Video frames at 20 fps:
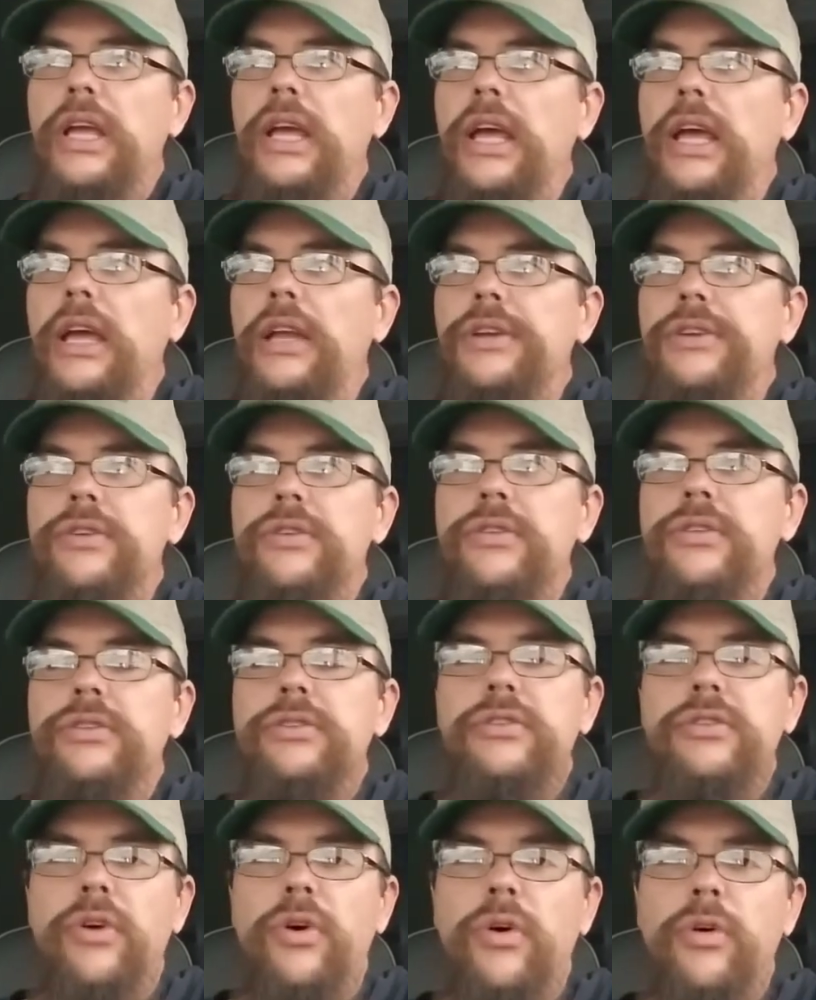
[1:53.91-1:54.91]
and you're
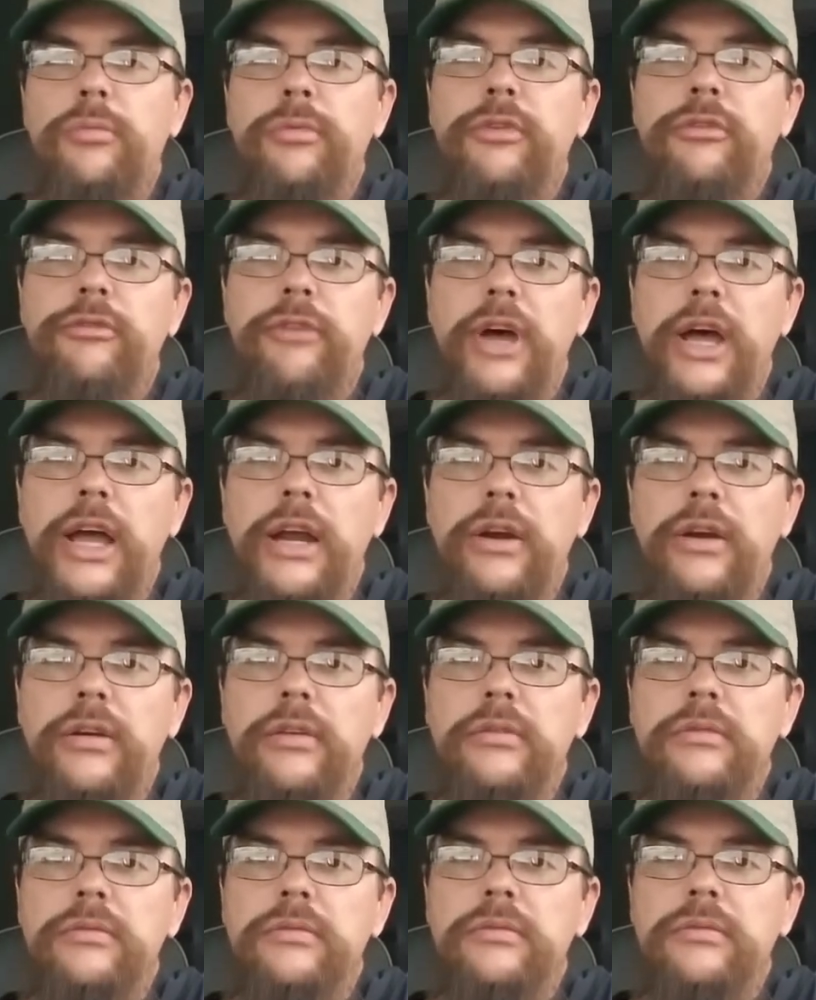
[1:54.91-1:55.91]
the sole
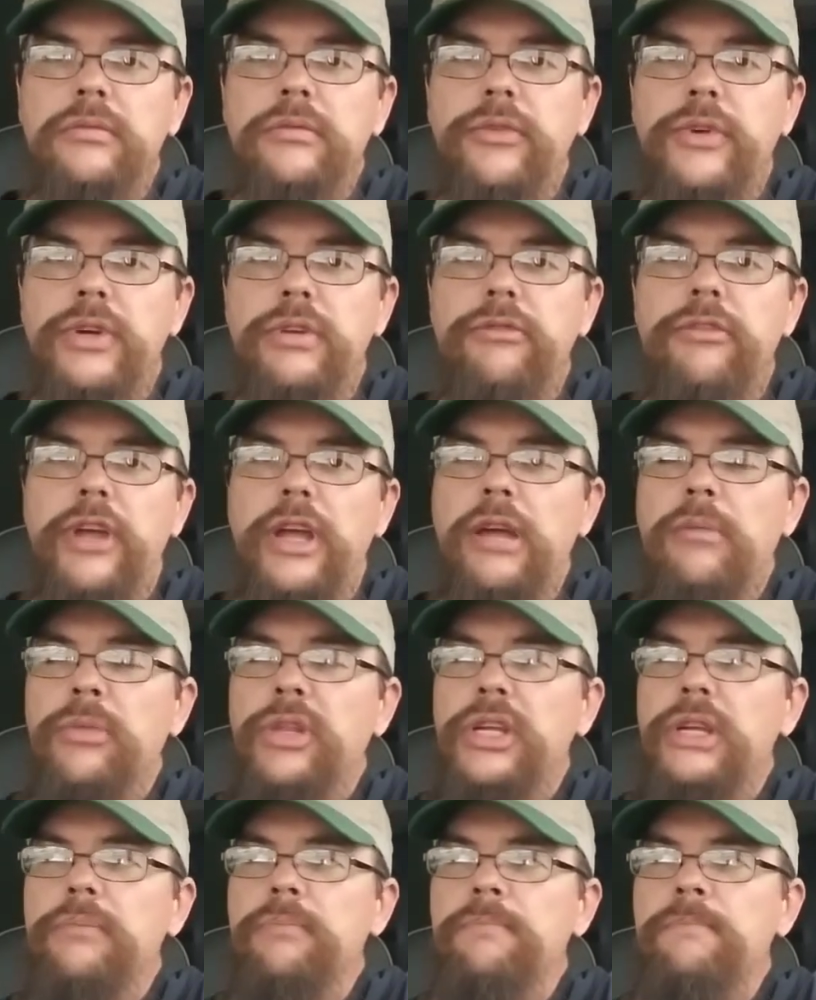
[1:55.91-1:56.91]
provider for your
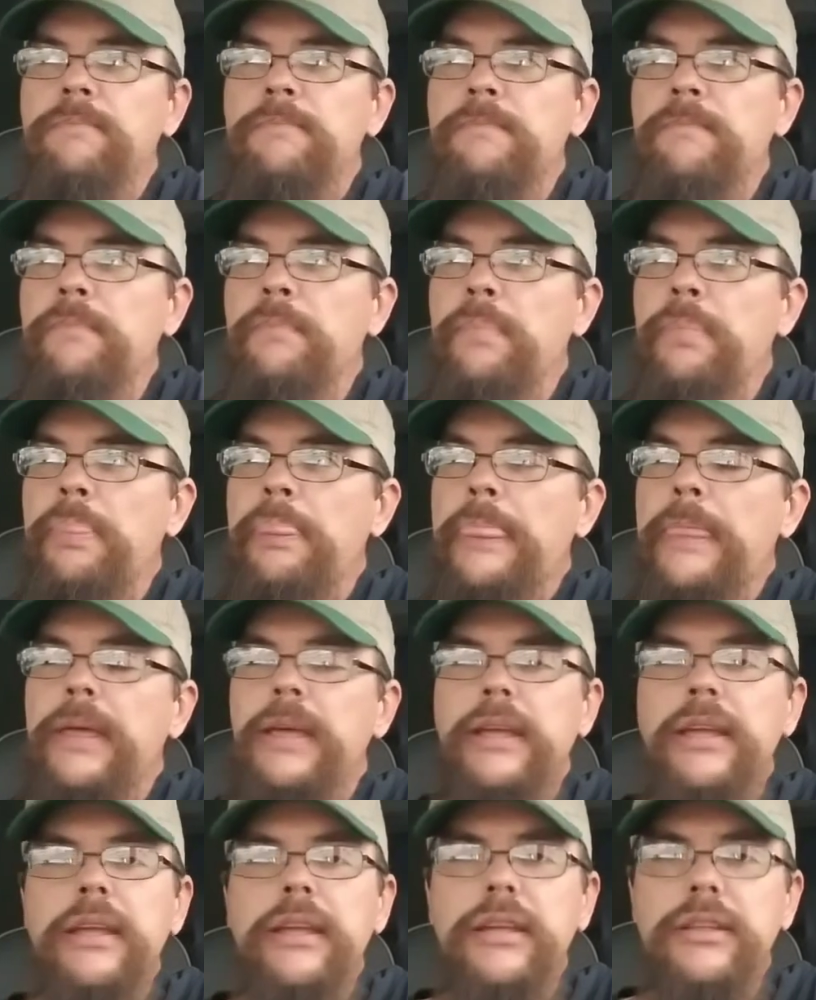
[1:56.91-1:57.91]
family,
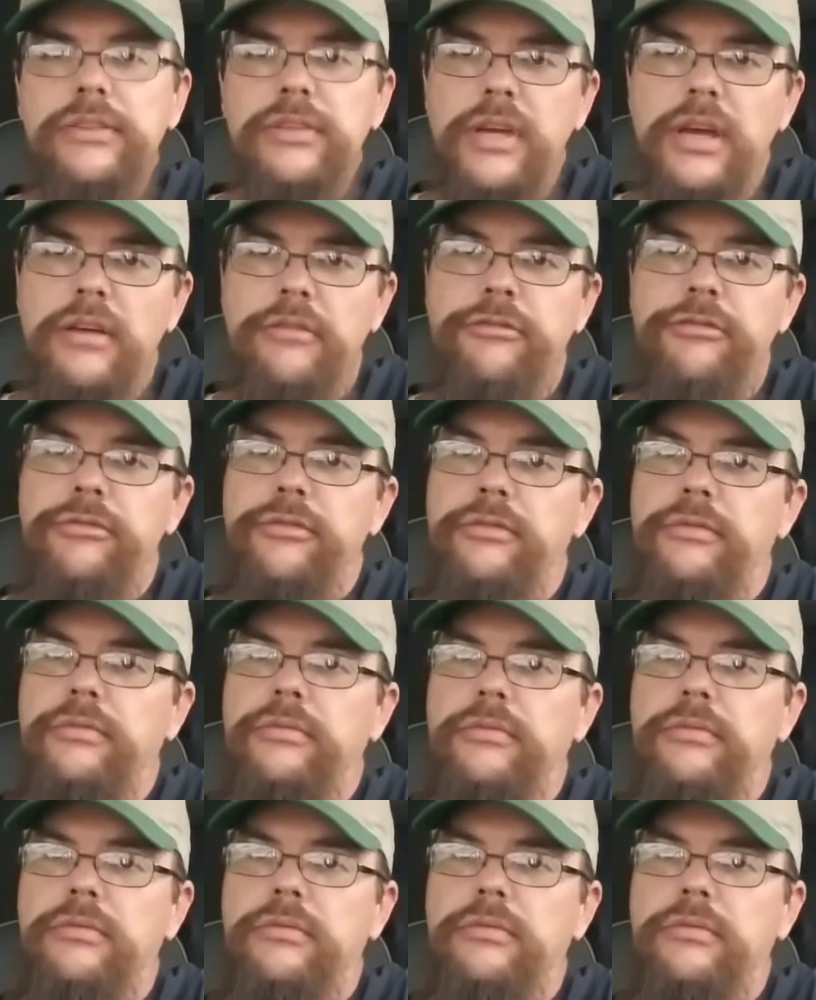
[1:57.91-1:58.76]
it can get tough.